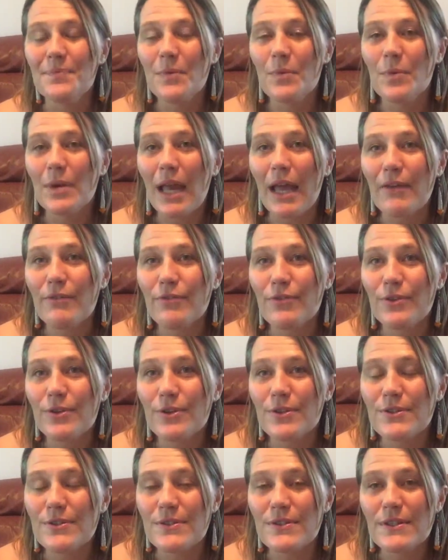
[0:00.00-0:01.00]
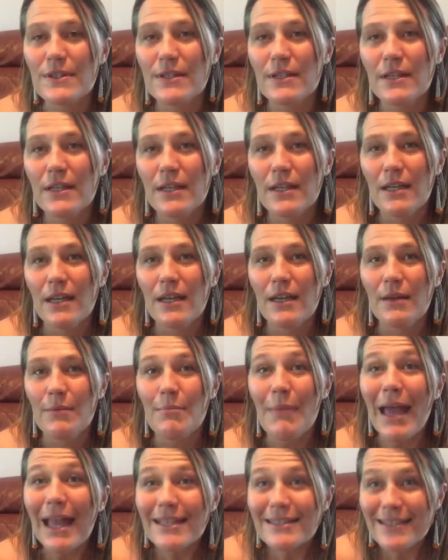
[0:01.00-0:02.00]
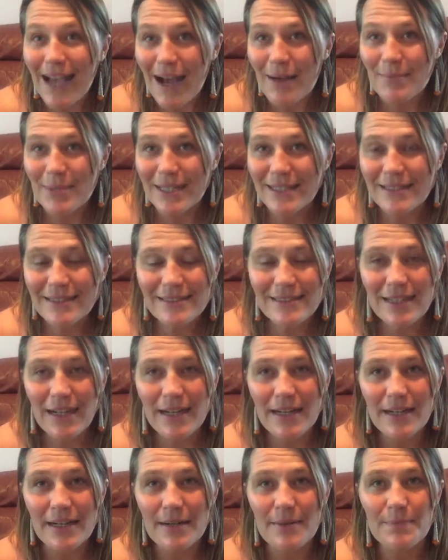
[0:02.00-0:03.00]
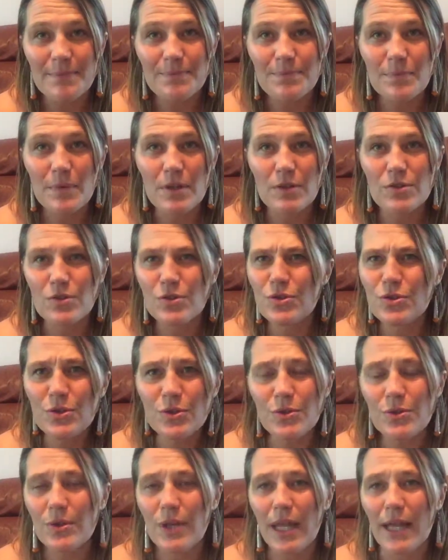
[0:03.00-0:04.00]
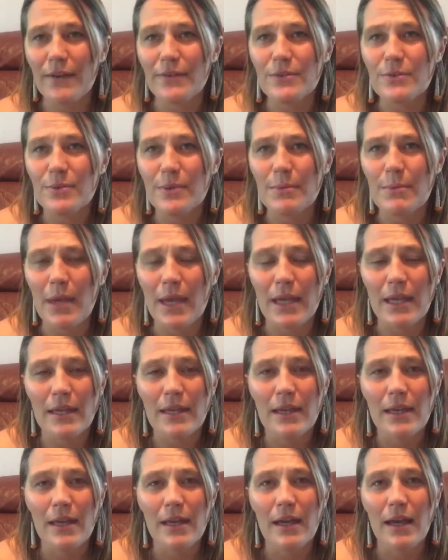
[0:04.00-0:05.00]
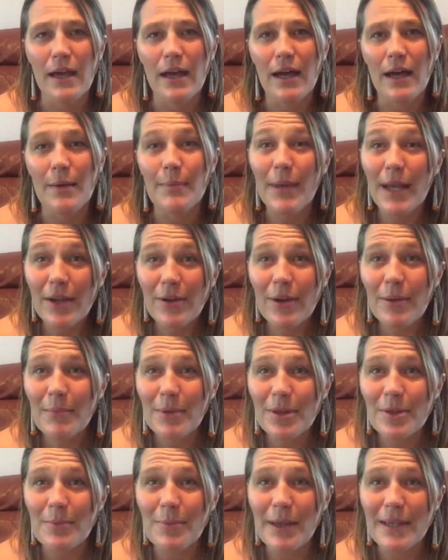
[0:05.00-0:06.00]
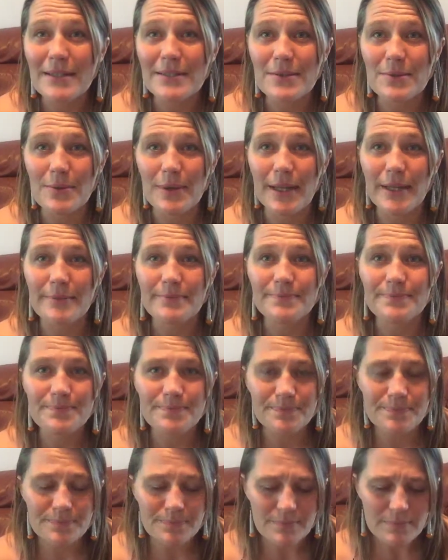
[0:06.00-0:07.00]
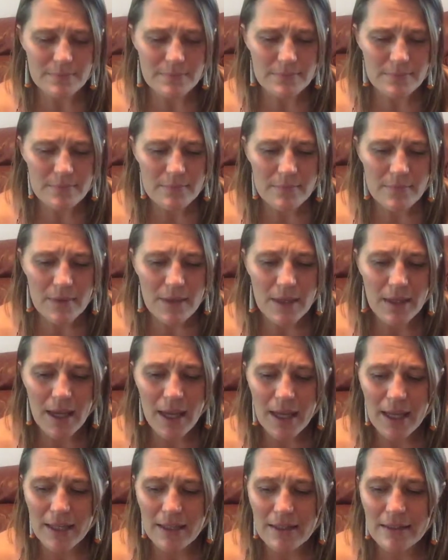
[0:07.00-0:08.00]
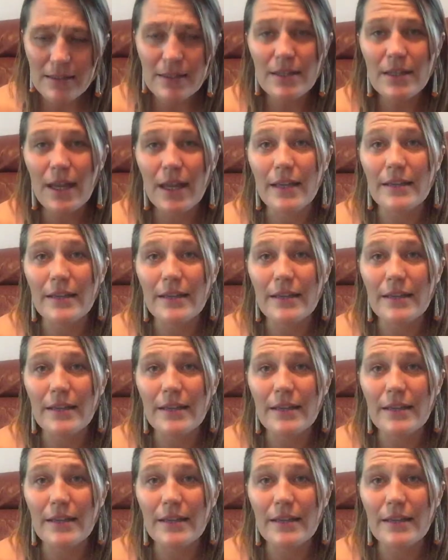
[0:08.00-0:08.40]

when I first met Tama, soon after we met, my grandmother passed away. And,